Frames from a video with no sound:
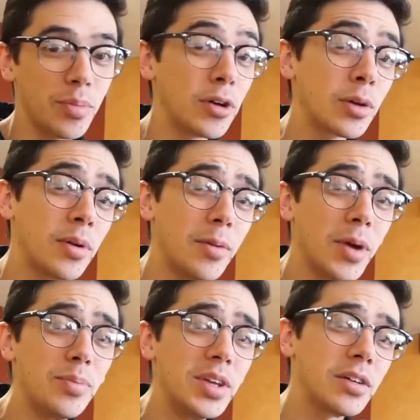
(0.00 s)
Pokemon that
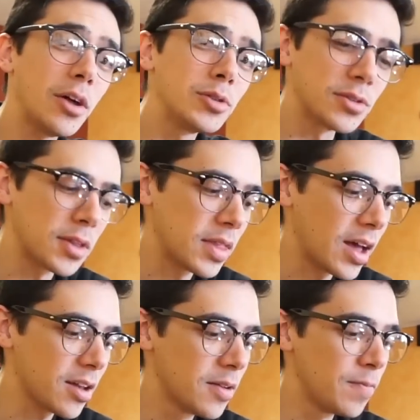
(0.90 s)
might be closer than
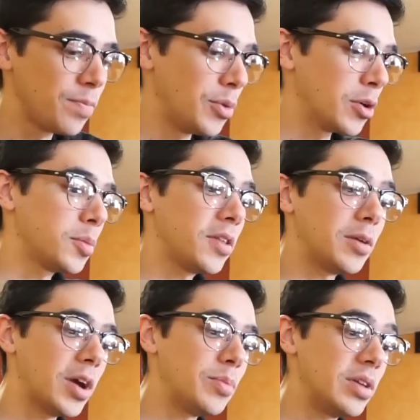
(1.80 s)
that. Pokemon
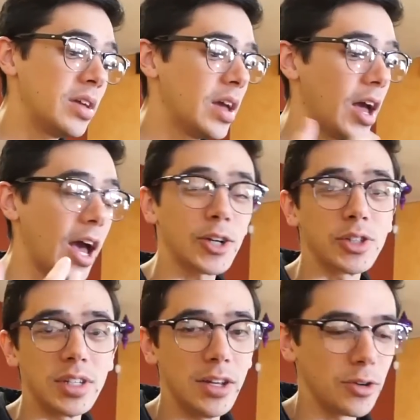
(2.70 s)
that might be
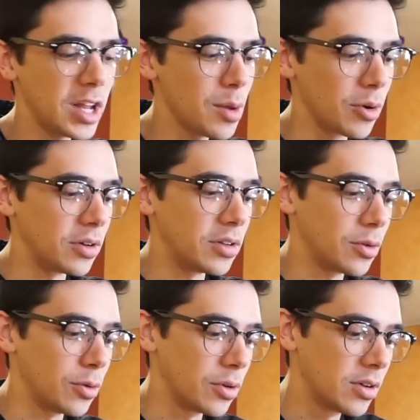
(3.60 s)
actually in your neighborhood
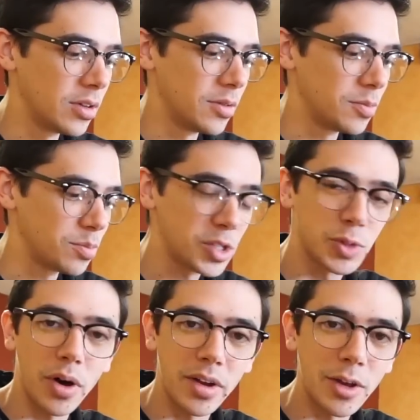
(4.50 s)
or
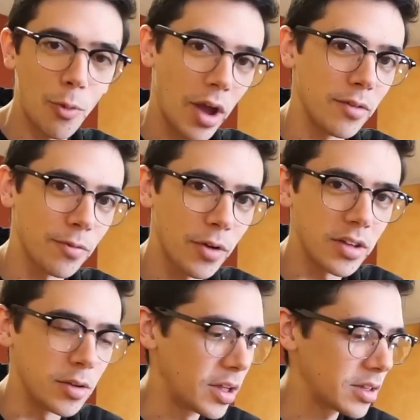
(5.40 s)
spawning right in
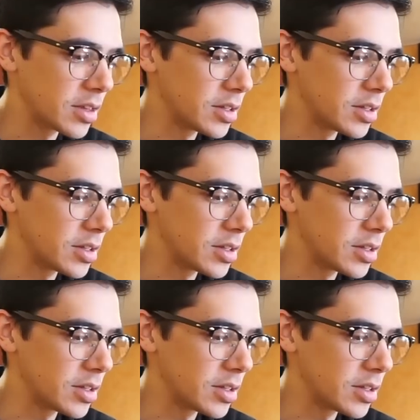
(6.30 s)
front of you like